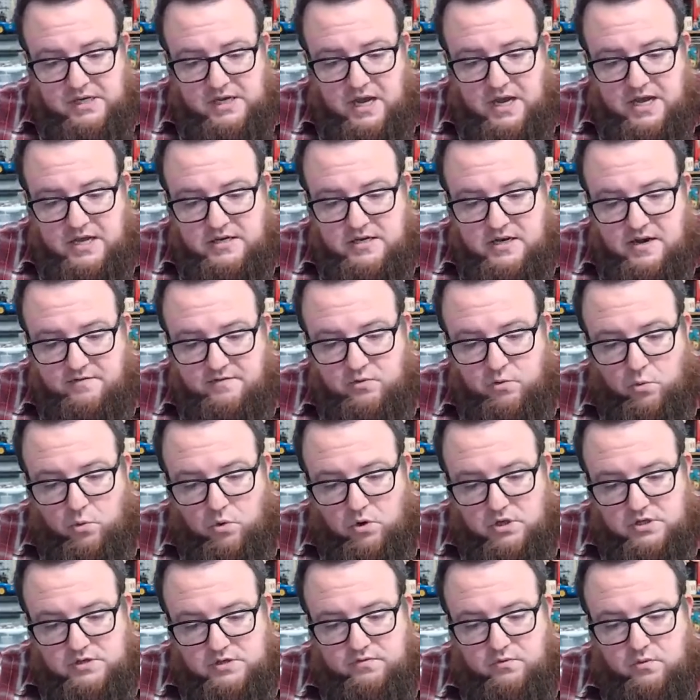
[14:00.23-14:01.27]
I had never
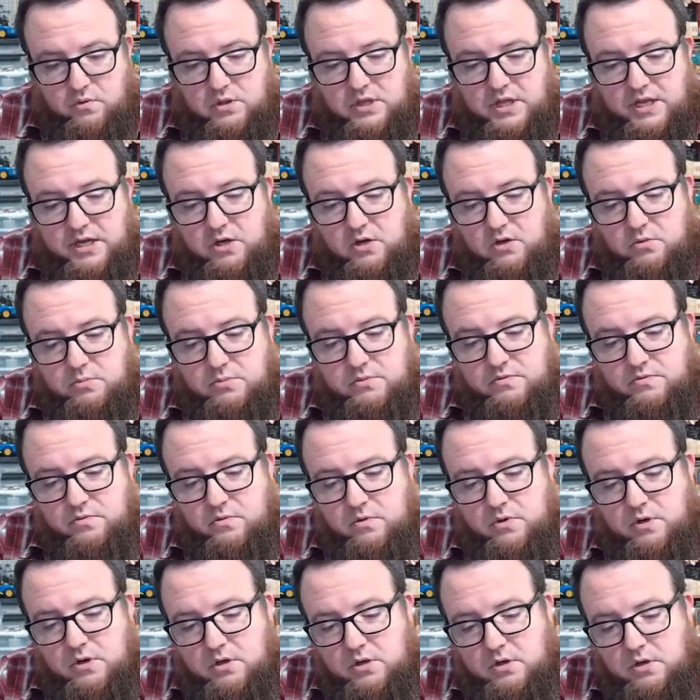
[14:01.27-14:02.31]
worked for Lego
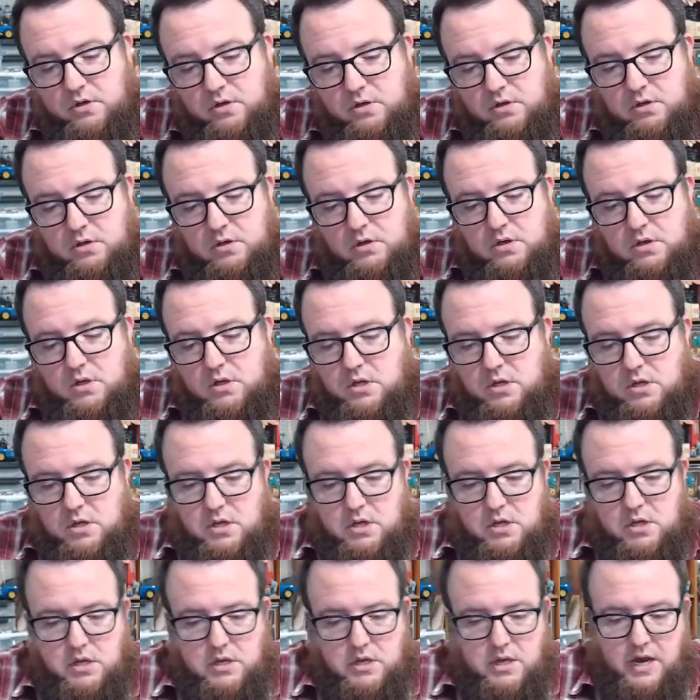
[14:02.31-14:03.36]
before.
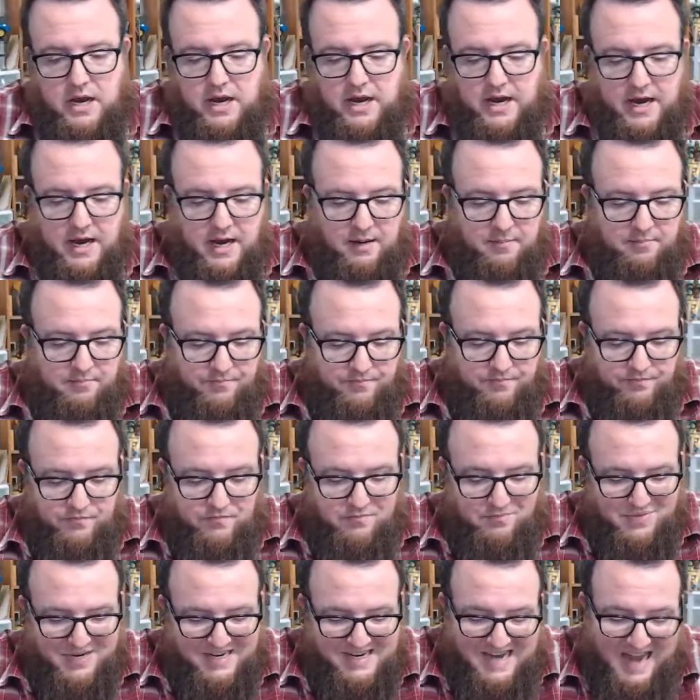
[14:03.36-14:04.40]

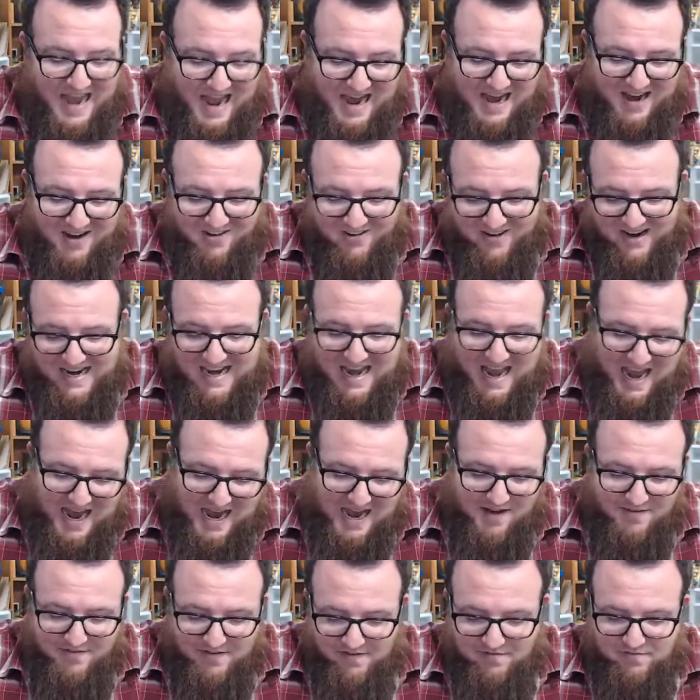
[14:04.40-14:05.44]
But now I
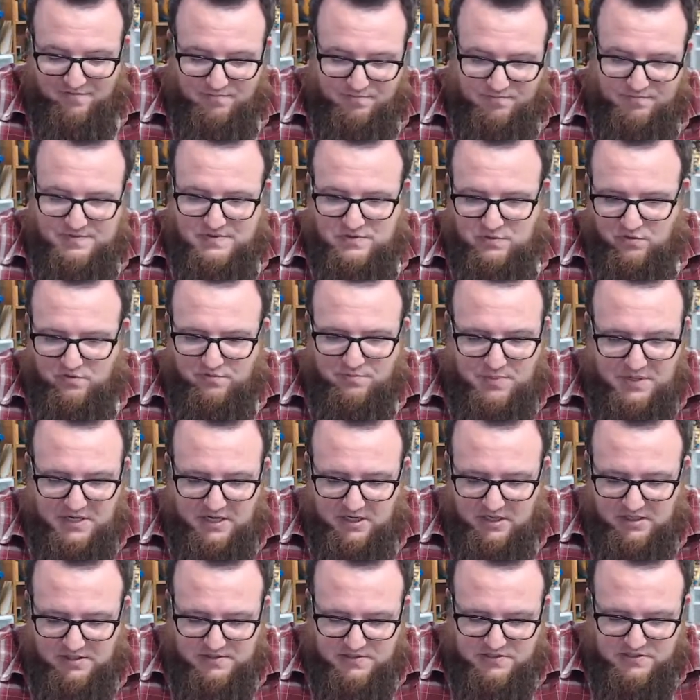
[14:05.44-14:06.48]
have. I've sort of been a
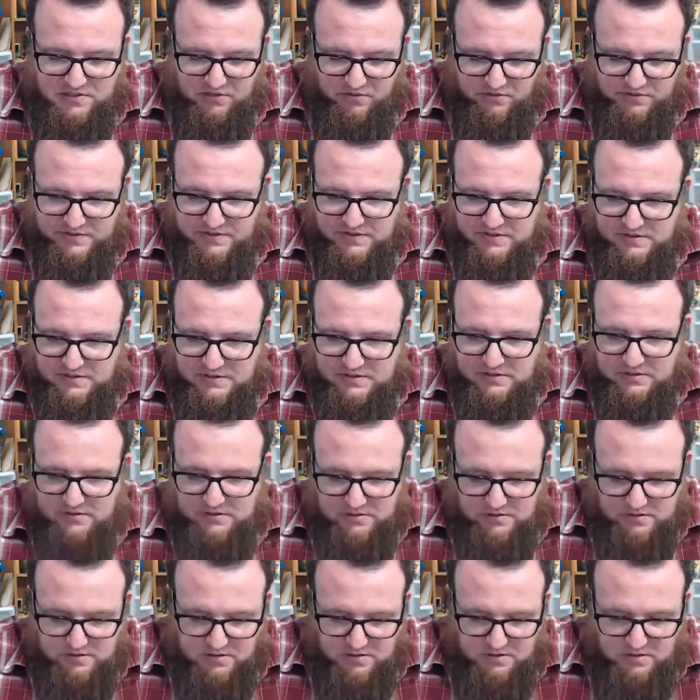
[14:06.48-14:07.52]
consultant
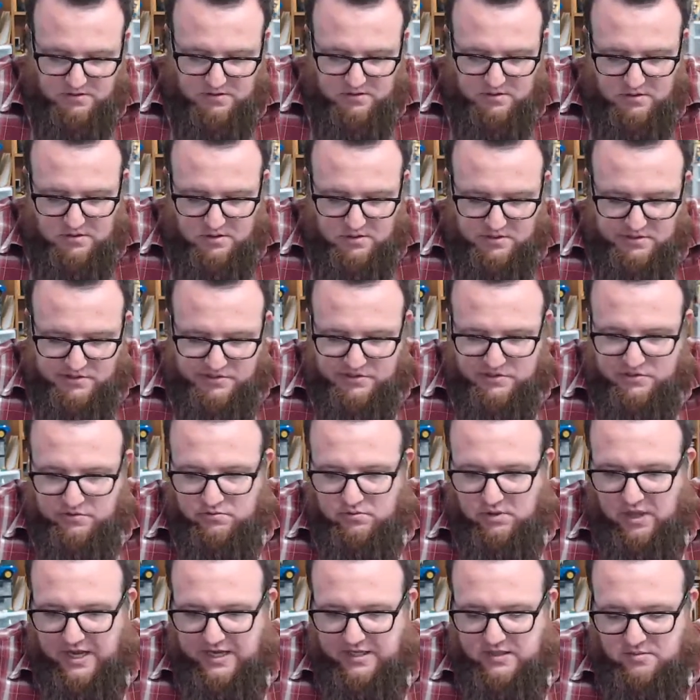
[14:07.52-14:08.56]
to
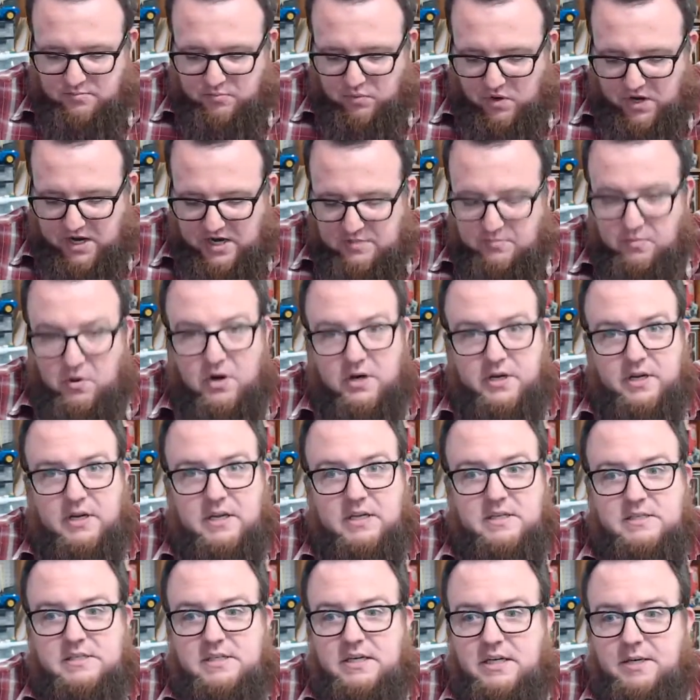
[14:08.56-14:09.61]
like the brand
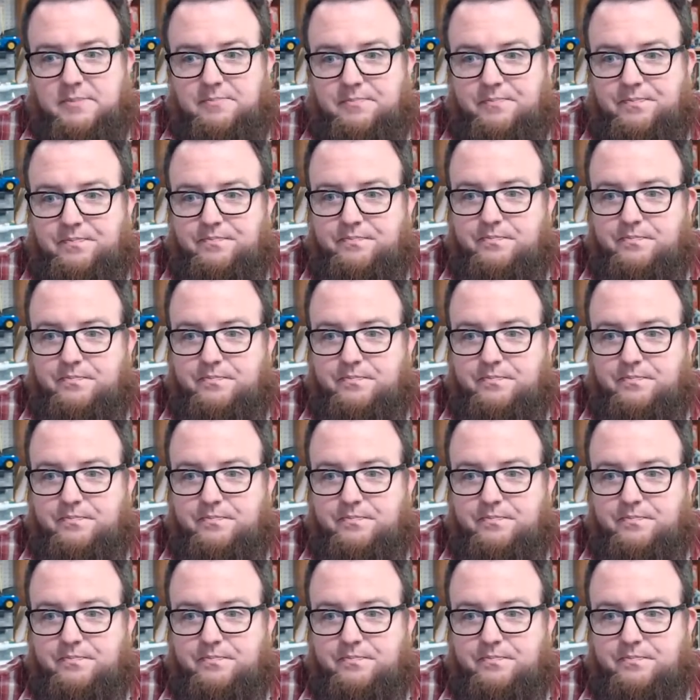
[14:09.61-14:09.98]
marketing team.